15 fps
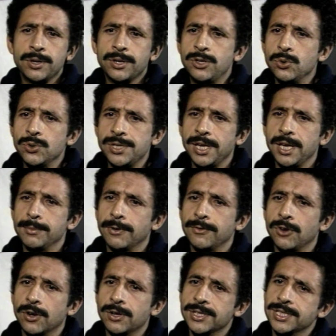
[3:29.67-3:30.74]
accusing him of
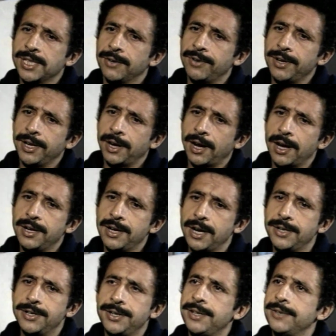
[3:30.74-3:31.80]
not discovering an
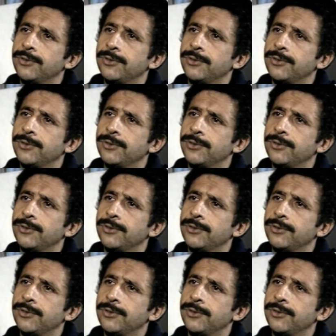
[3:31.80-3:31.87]
identity